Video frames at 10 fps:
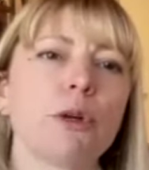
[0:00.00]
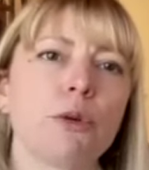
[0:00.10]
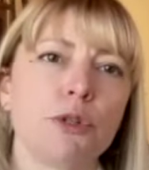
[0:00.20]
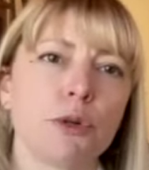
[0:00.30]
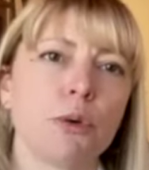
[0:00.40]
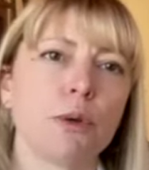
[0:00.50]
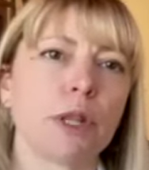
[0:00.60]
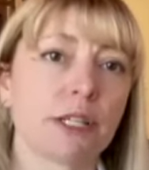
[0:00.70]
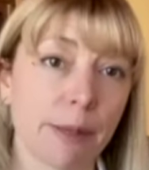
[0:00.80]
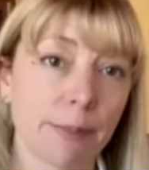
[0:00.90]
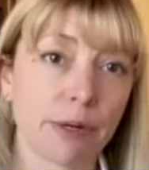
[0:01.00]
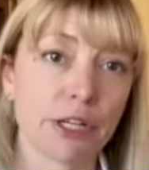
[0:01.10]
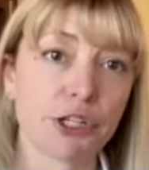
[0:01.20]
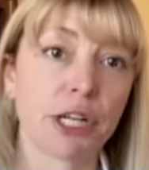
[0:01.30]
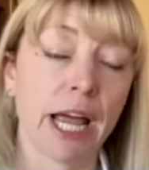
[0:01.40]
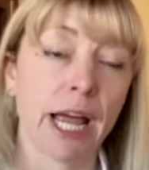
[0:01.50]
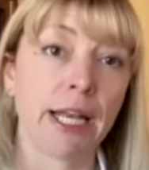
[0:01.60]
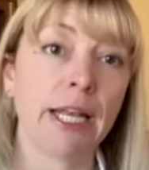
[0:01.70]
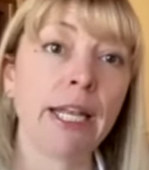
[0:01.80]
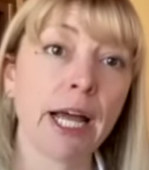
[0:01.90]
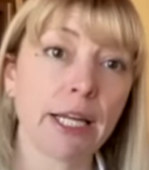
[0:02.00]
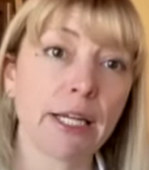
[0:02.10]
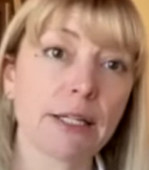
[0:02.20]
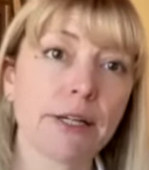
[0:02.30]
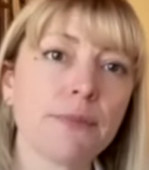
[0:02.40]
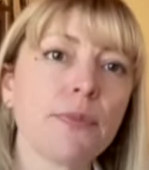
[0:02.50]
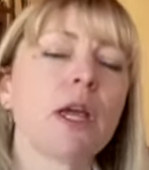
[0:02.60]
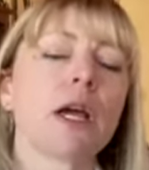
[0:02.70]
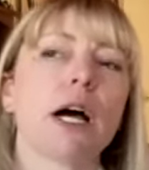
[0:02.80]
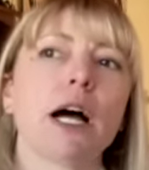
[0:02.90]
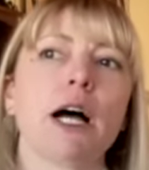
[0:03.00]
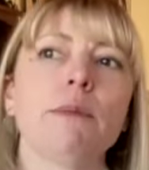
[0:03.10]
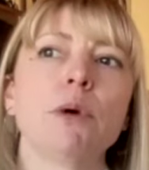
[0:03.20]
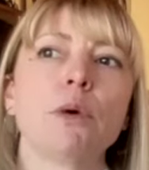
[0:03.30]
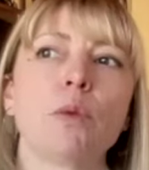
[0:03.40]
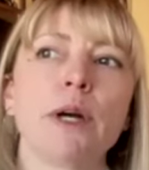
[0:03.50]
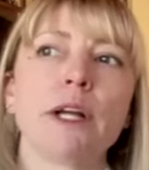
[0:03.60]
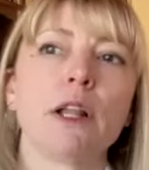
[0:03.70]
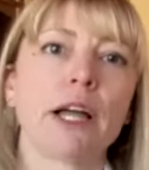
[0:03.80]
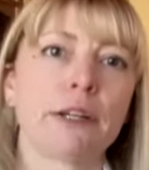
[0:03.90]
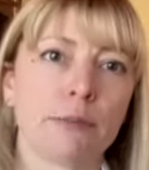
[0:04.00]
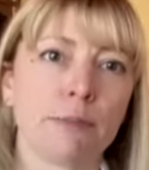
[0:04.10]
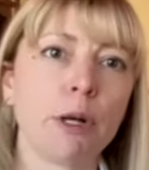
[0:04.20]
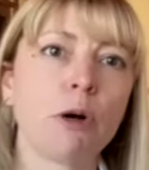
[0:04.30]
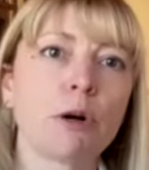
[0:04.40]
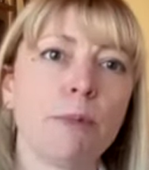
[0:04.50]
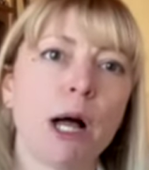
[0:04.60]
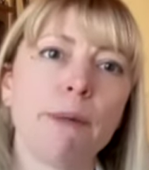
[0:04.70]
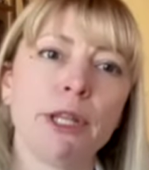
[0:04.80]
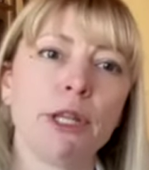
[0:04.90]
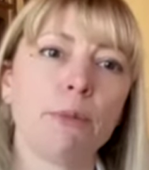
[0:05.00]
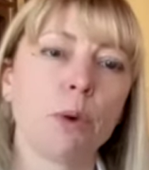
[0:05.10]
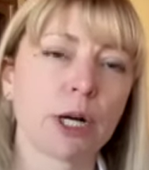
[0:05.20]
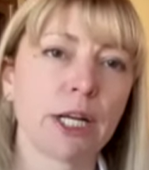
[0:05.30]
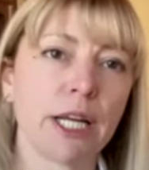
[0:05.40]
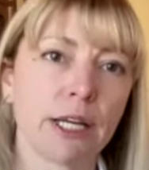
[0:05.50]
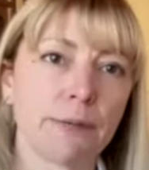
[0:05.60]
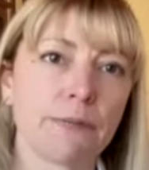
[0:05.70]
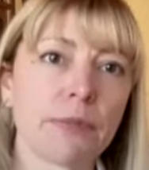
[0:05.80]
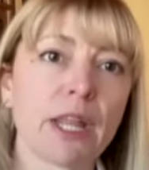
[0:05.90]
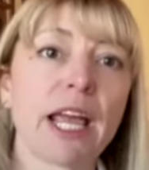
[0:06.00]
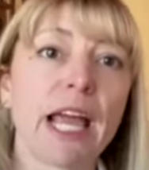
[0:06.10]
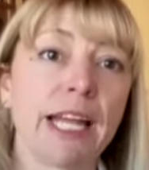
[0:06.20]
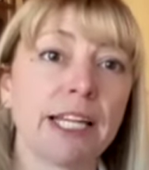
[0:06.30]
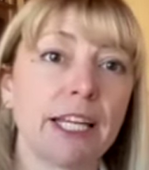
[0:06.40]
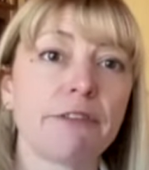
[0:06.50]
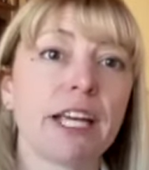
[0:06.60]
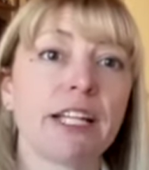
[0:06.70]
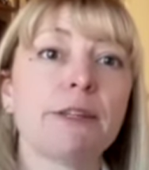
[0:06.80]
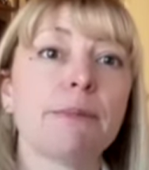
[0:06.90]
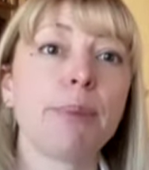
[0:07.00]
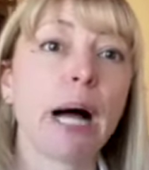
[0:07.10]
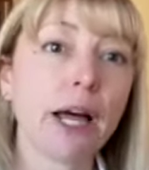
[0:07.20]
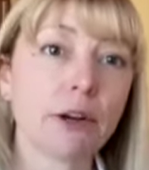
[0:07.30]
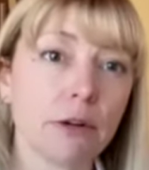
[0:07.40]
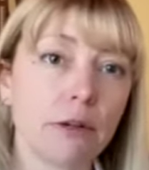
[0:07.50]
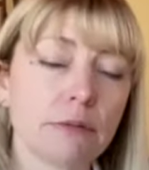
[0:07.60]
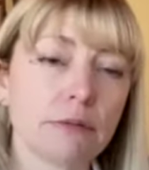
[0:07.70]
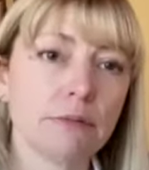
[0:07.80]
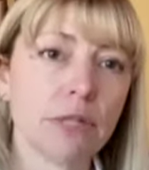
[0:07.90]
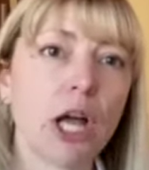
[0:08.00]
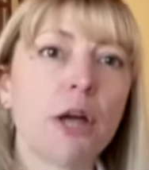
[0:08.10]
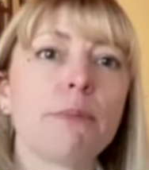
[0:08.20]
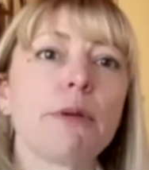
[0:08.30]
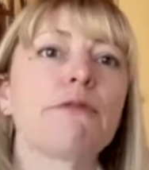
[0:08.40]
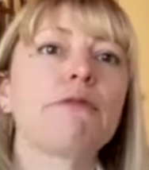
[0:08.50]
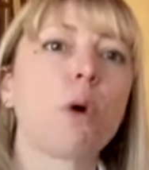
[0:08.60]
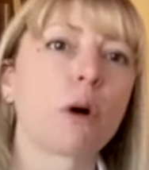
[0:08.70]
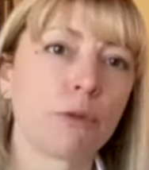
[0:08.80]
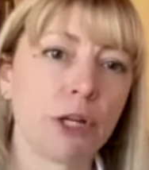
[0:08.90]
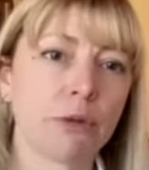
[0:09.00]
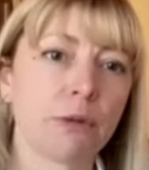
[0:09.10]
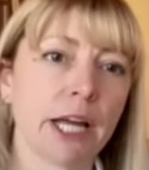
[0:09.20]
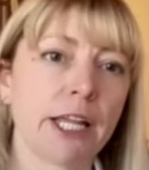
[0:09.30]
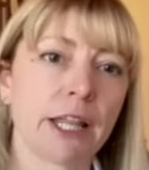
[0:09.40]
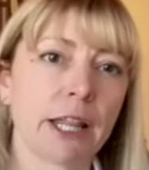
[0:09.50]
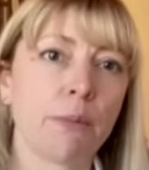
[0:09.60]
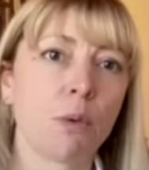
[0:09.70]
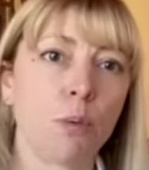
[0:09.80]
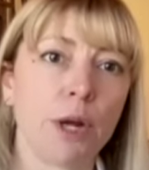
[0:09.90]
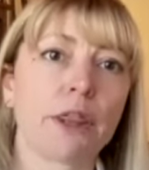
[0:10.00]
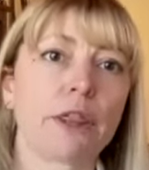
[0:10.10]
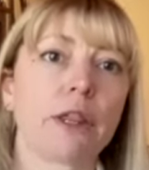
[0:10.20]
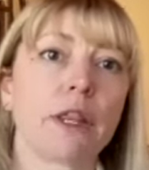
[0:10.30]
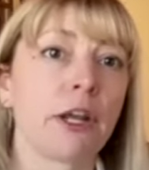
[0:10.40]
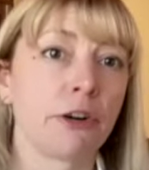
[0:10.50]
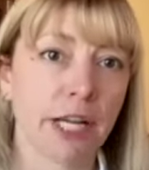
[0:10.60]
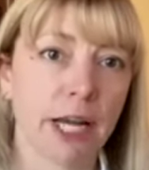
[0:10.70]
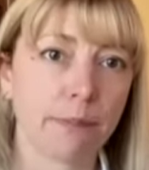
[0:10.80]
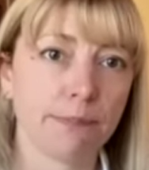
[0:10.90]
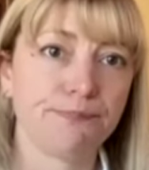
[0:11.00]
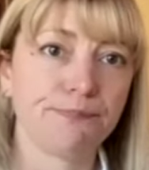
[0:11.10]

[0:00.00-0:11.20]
who do the separation at night will milk mom in the morning and give kids a bottle before reuniting them with their dam.